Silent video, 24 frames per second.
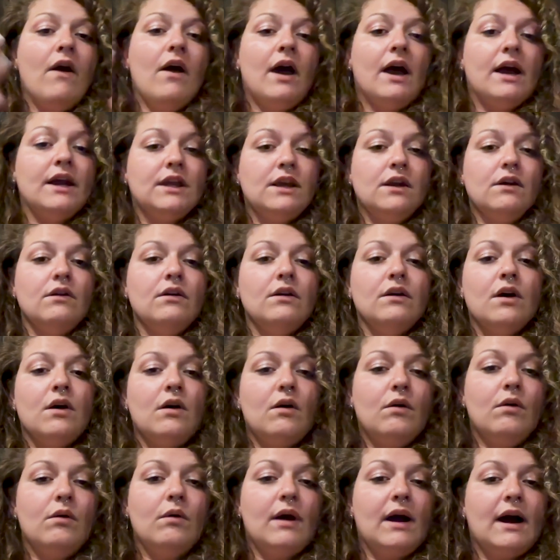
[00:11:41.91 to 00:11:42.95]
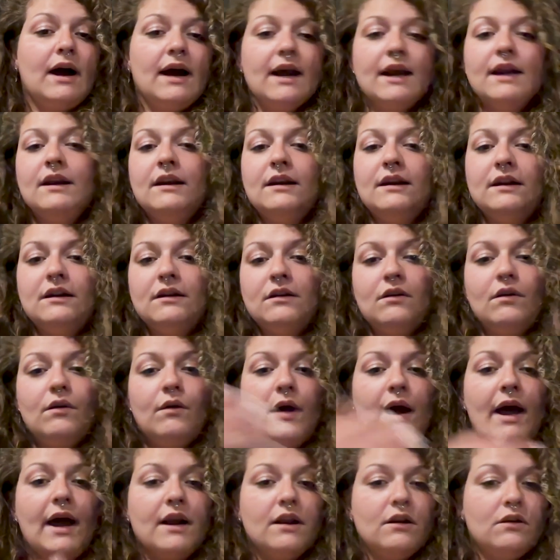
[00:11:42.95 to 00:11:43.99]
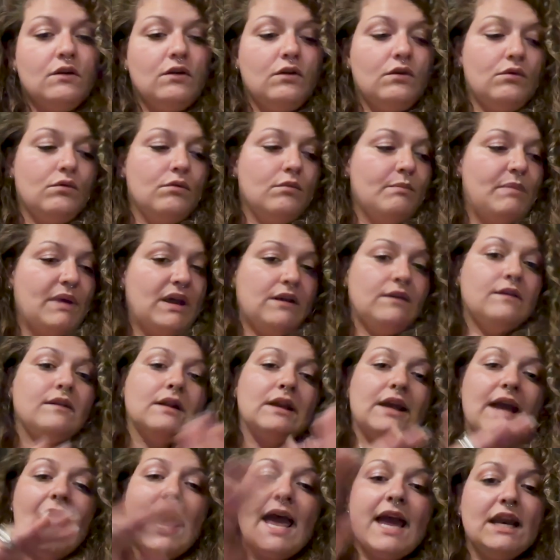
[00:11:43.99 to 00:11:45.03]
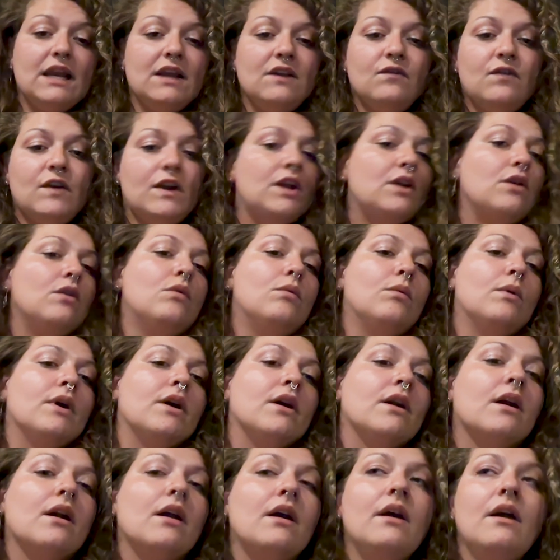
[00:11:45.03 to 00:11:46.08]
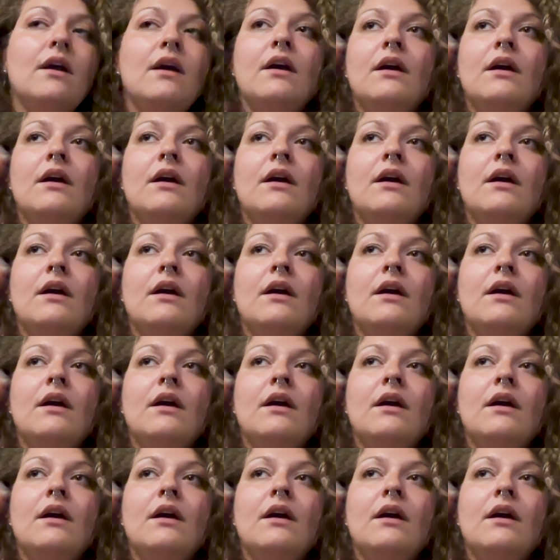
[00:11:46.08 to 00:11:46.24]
A year ago, I didn't know how to do basically any video work,